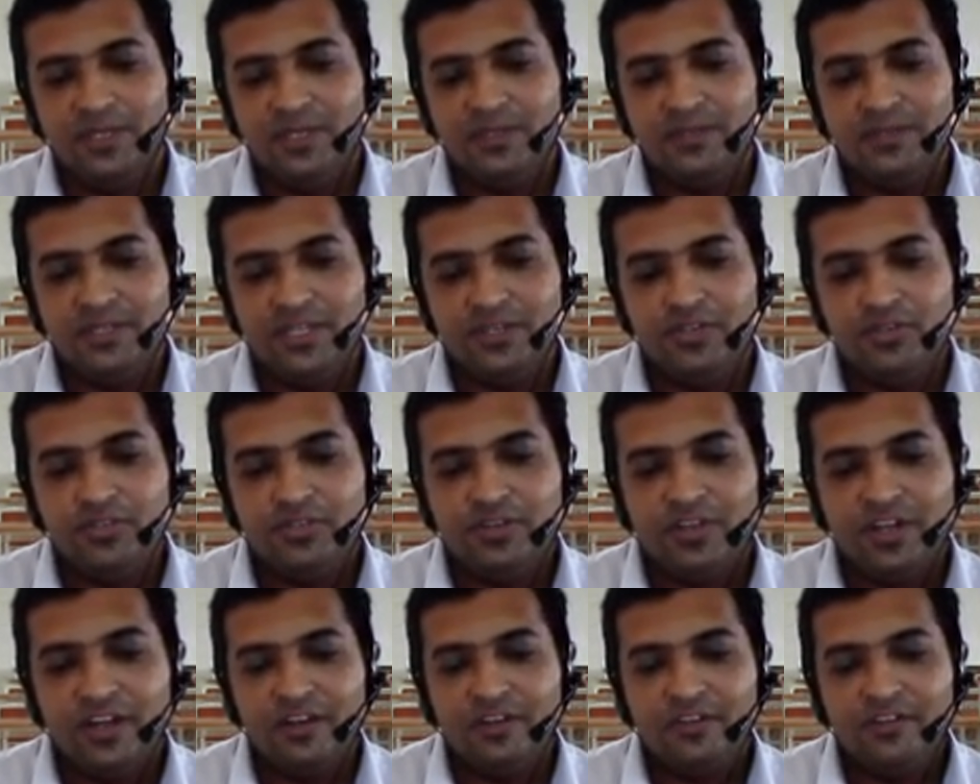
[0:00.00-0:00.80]
Then you
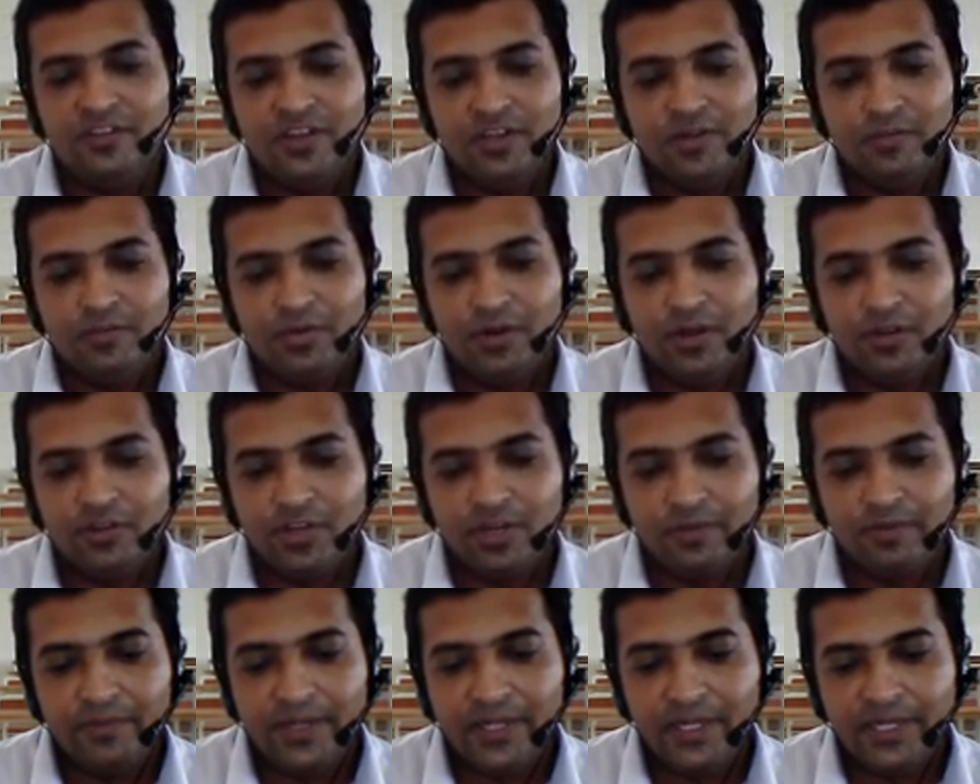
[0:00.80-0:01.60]
should have
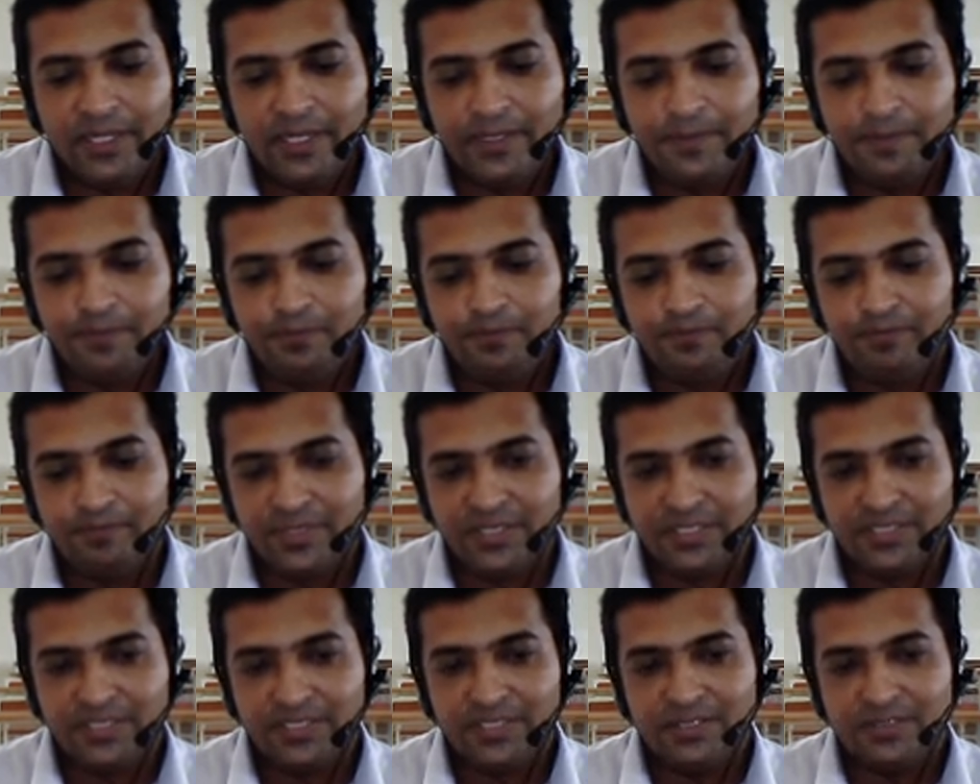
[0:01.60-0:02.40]
procurement and
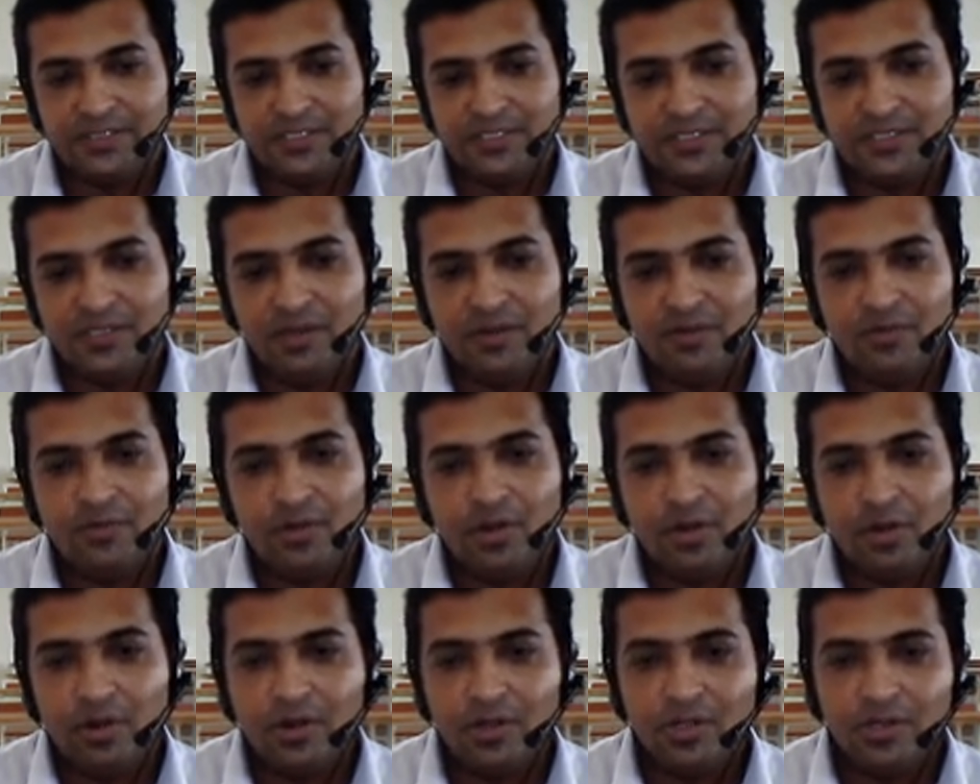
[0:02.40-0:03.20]
purchases. Now
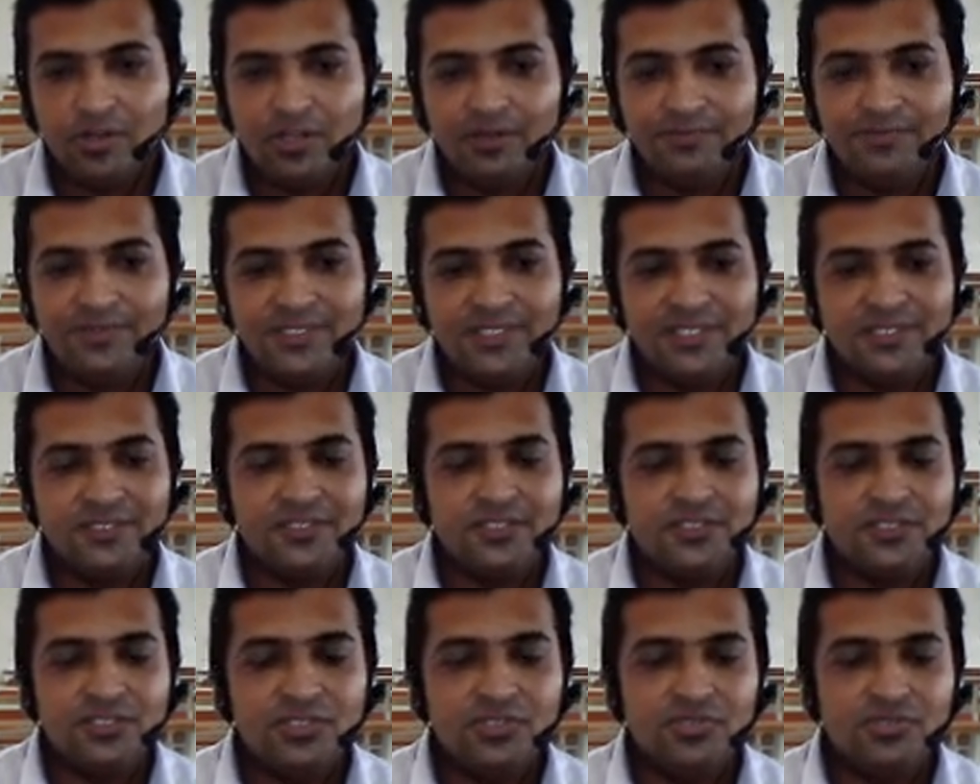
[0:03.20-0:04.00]
not all
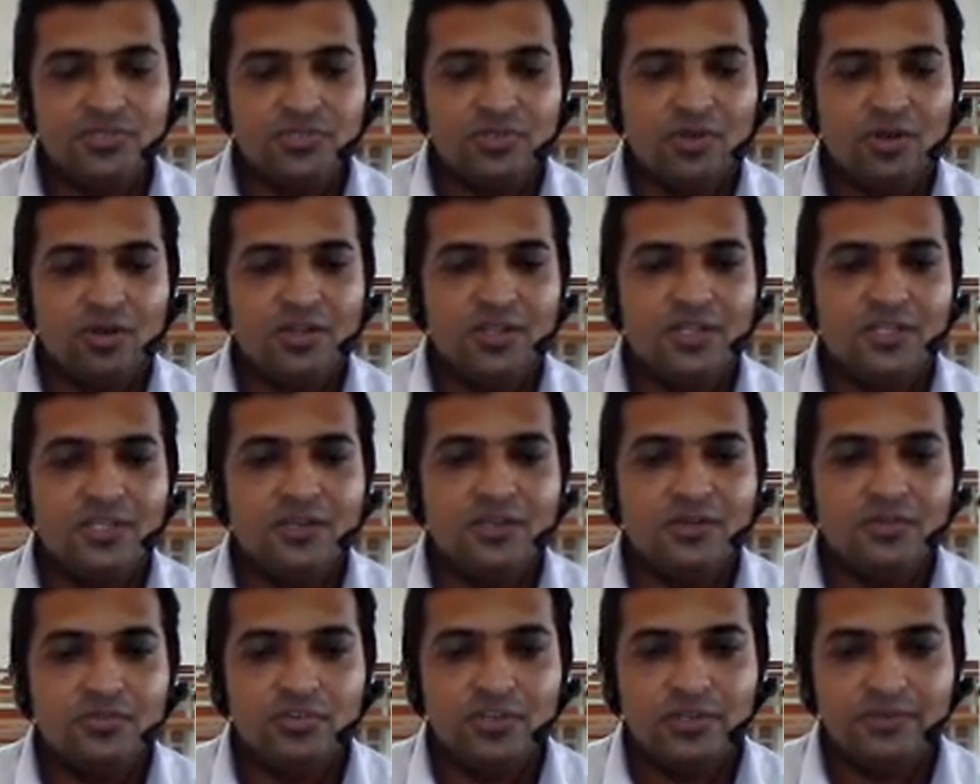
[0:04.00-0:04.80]
businesses use all the
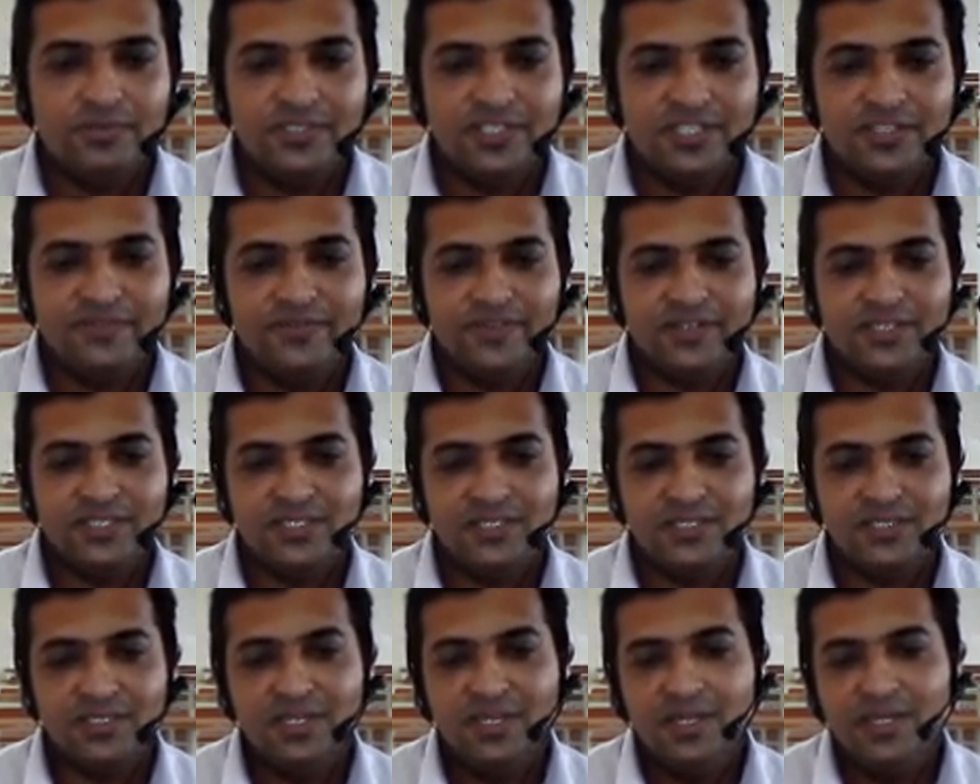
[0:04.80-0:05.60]
core business
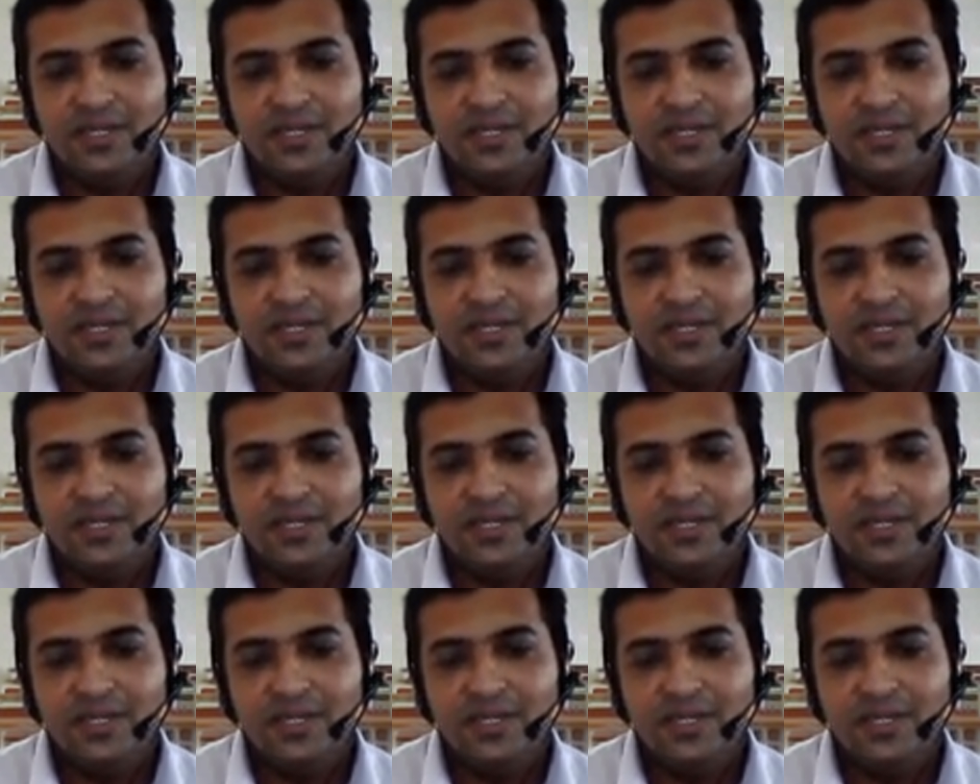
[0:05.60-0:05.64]
functions.